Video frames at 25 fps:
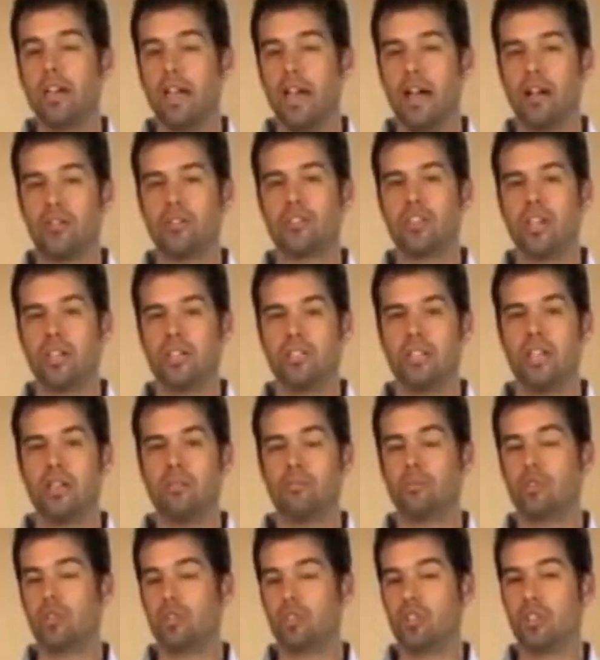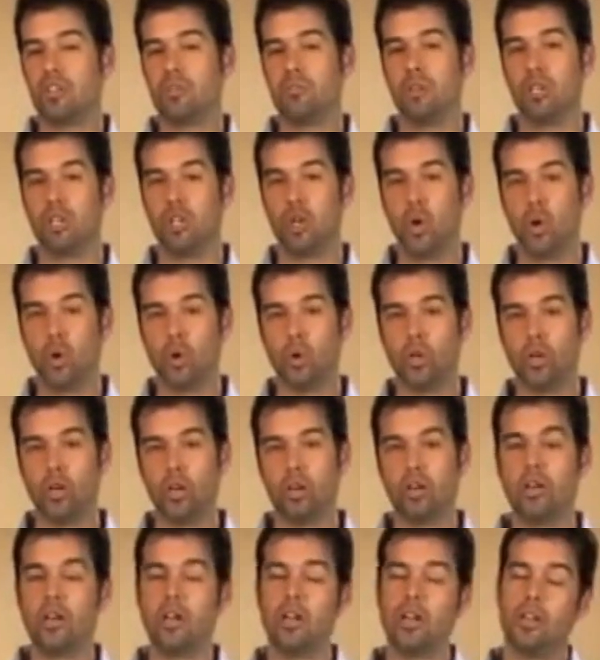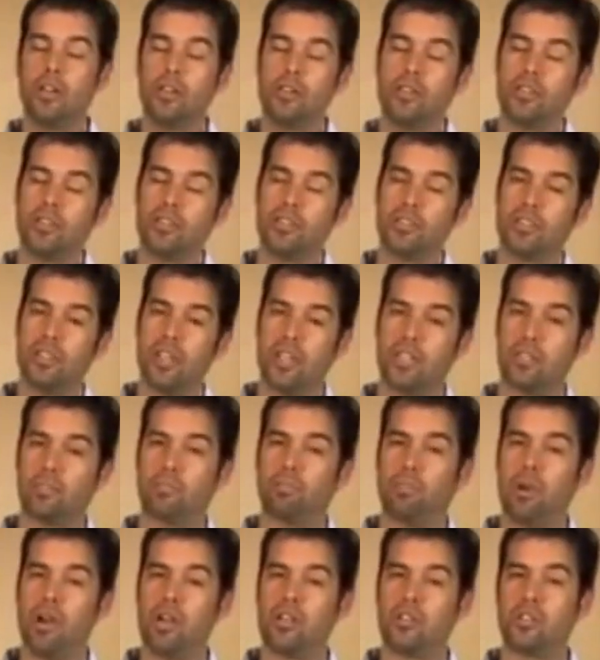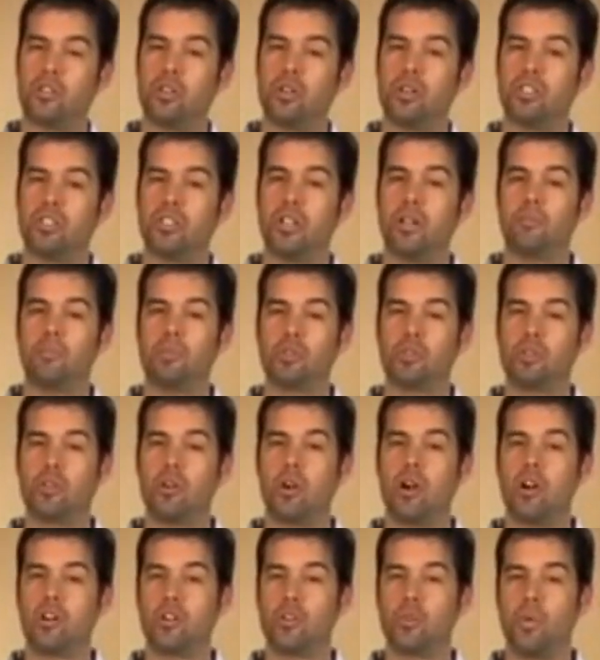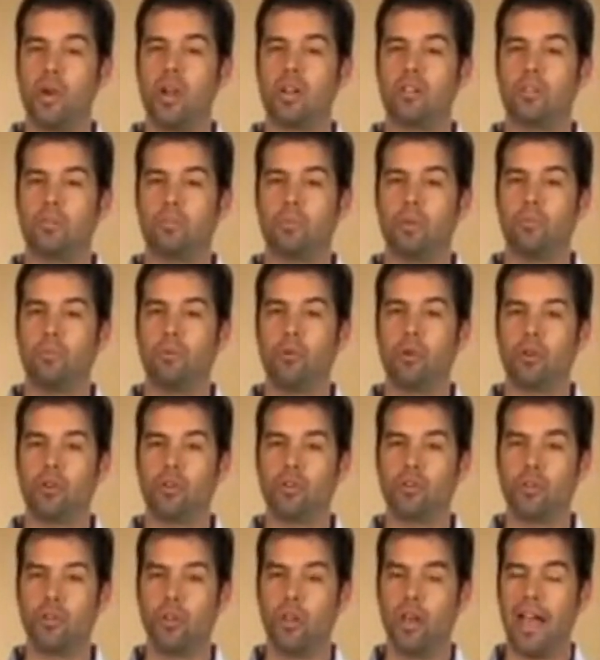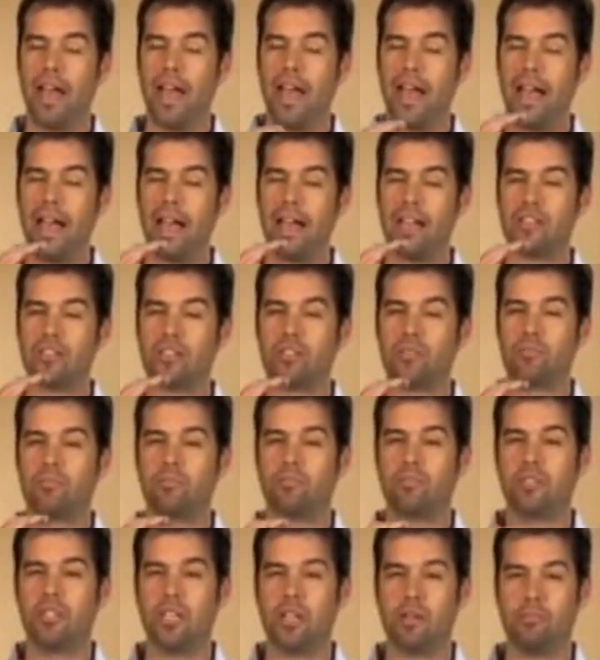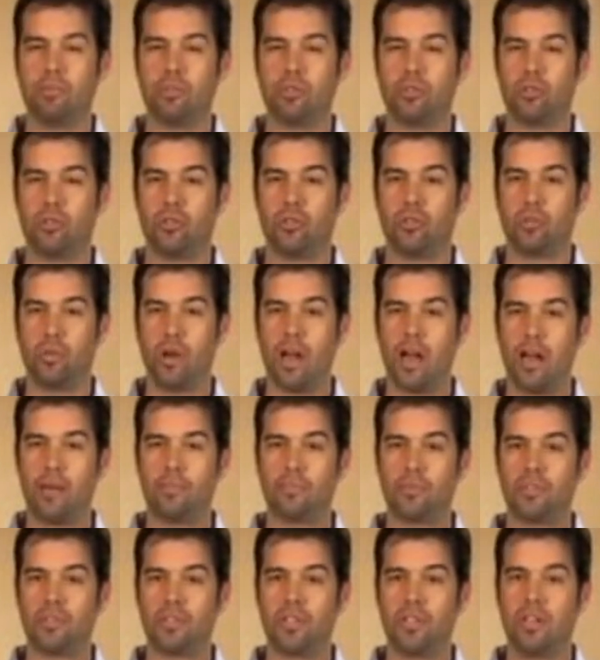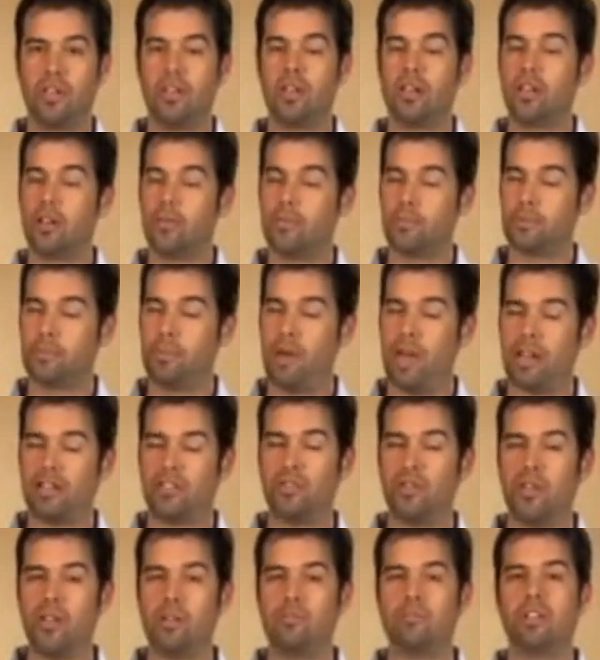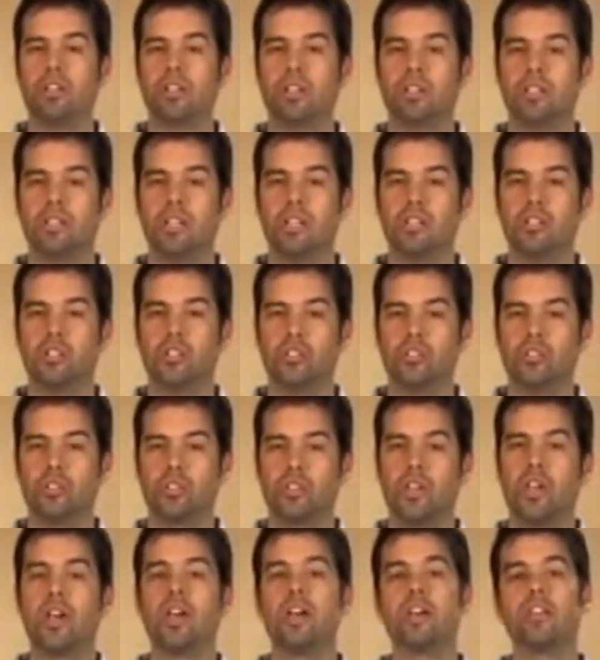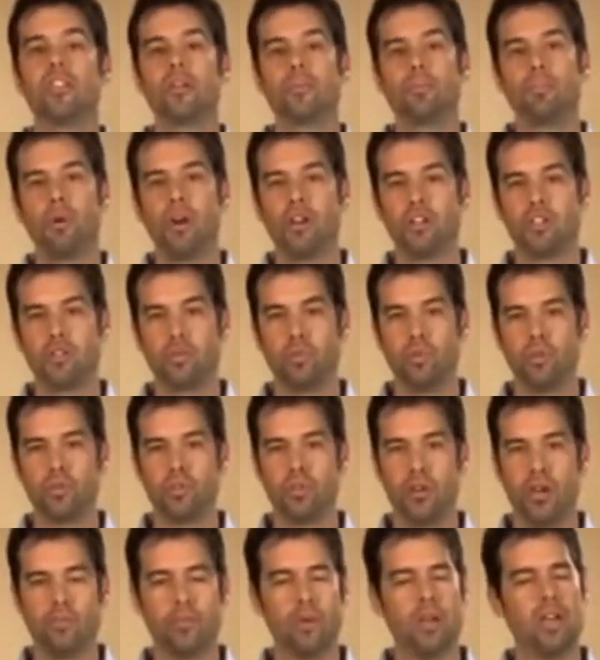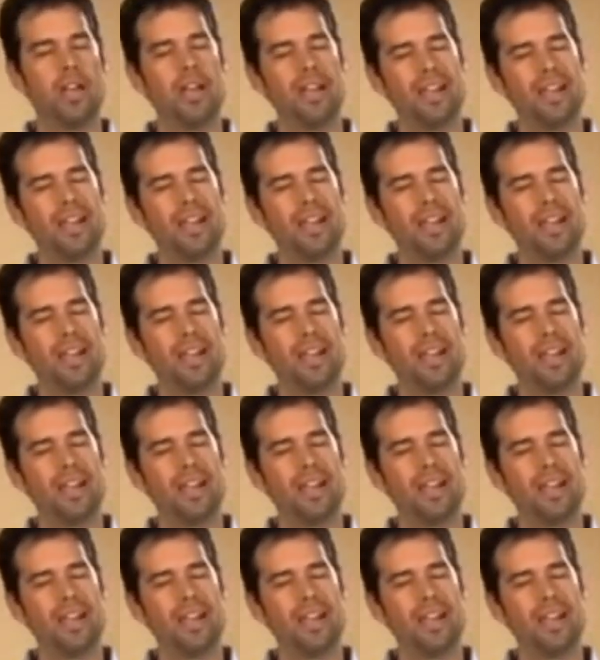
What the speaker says: Outside temperature is going to be cooler. Since pressure and temperature are directly proportional, as temperature drops, comes back to ambient conditions, the pressure will drop.